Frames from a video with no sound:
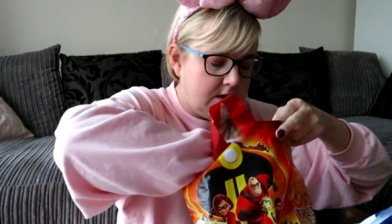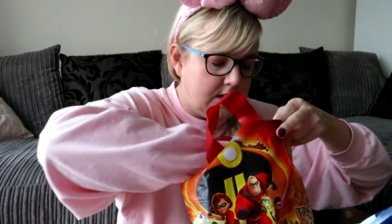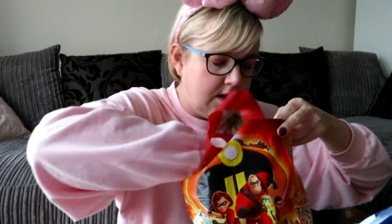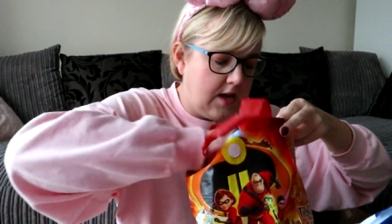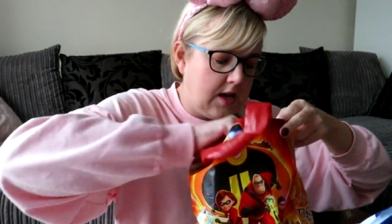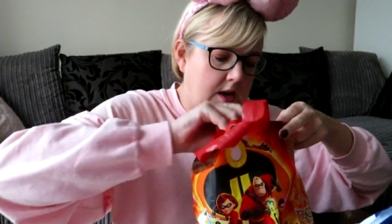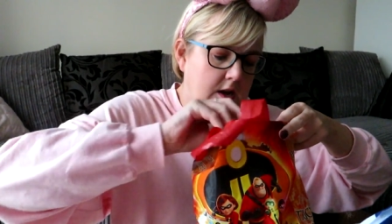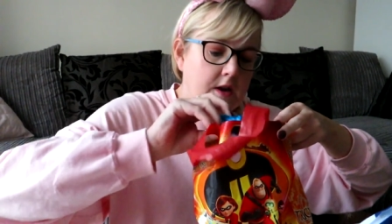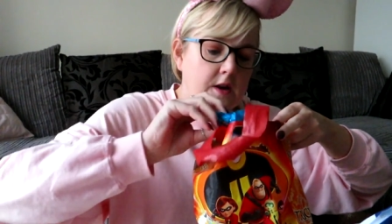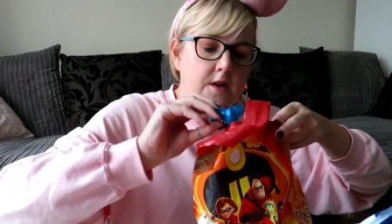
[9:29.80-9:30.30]

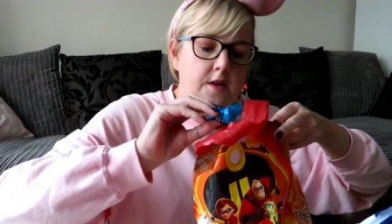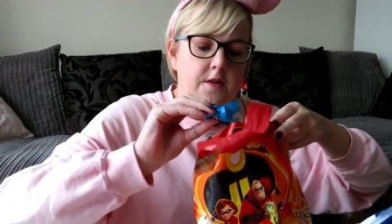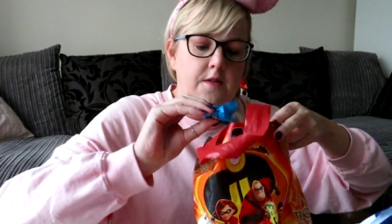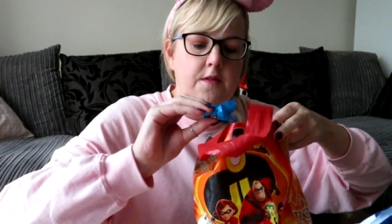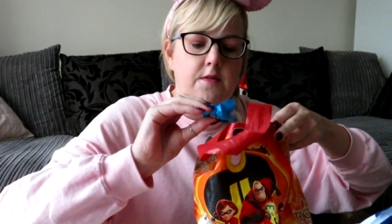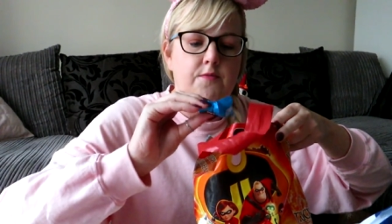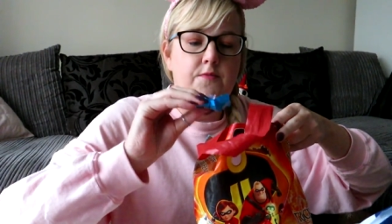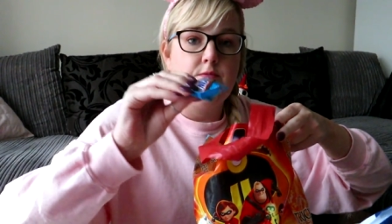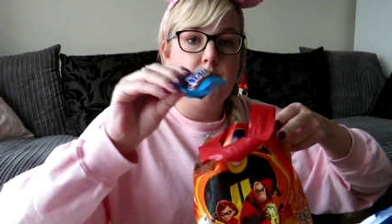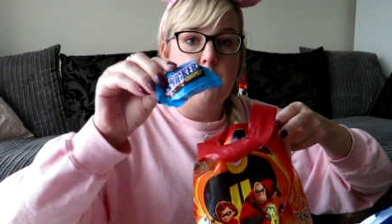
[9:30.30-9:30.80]

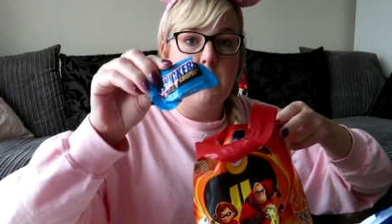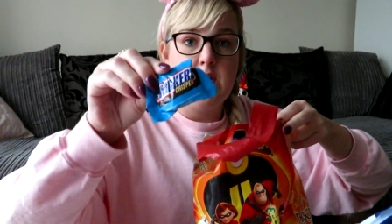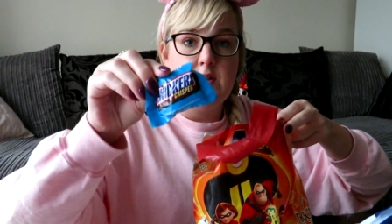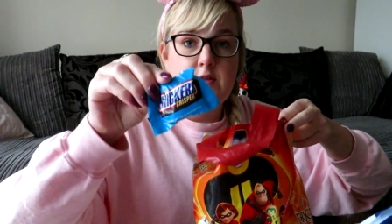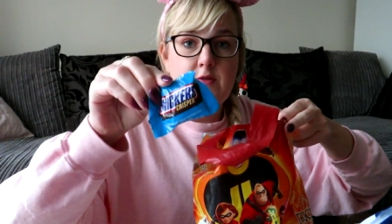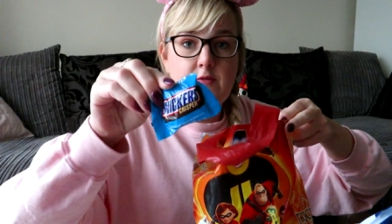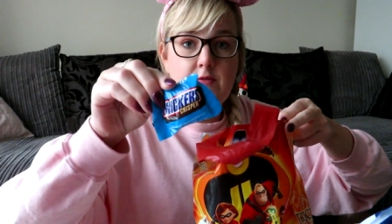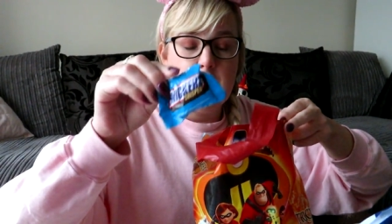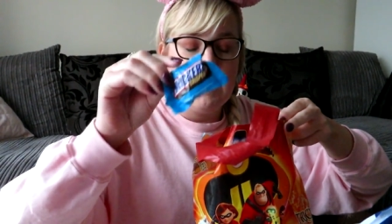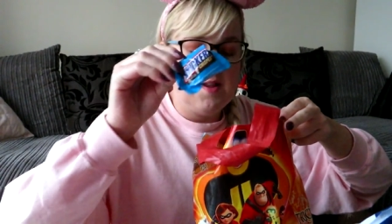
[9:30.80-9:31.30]
Snickers
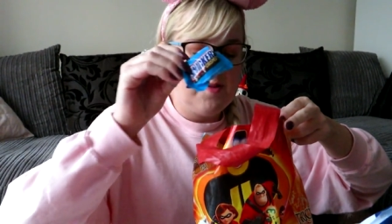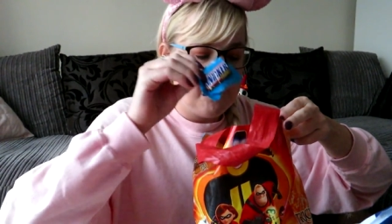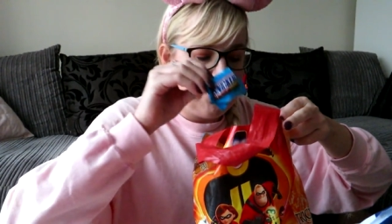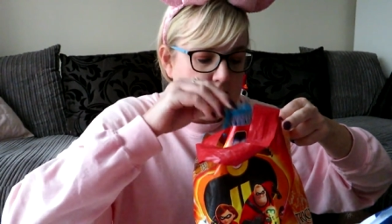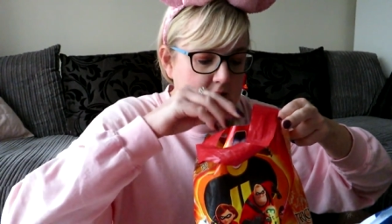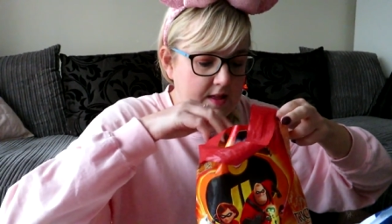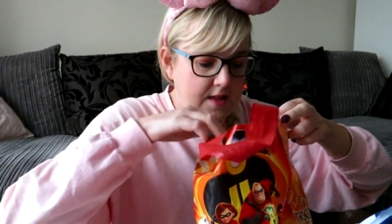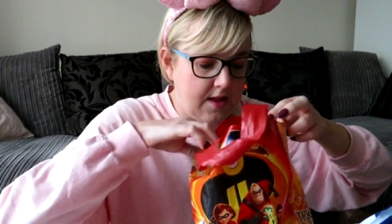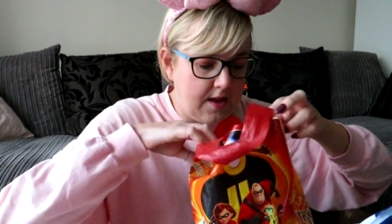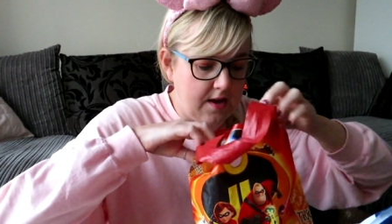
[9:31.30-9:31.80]
Rice
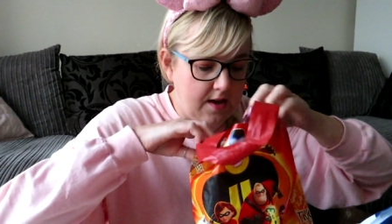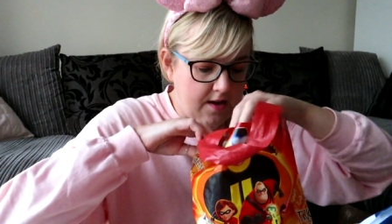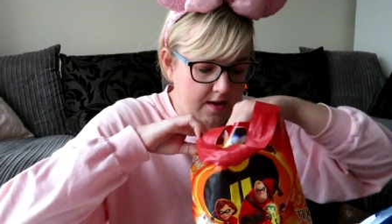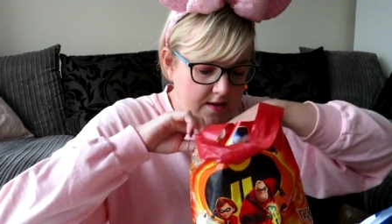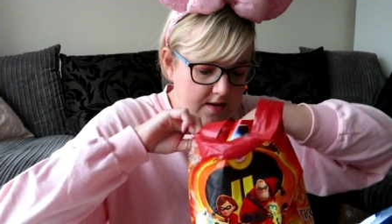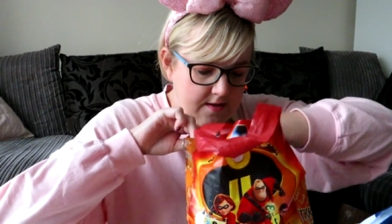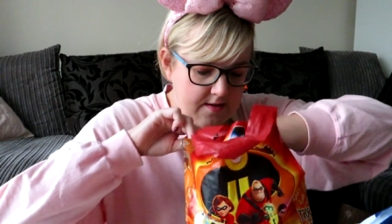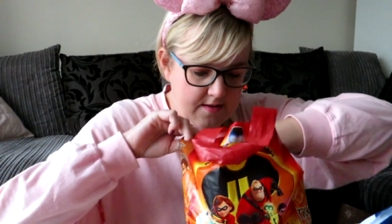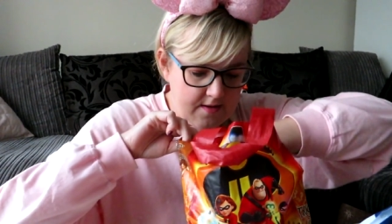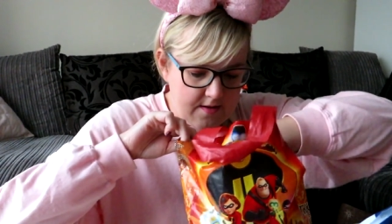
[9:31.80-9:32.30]
Krispie things.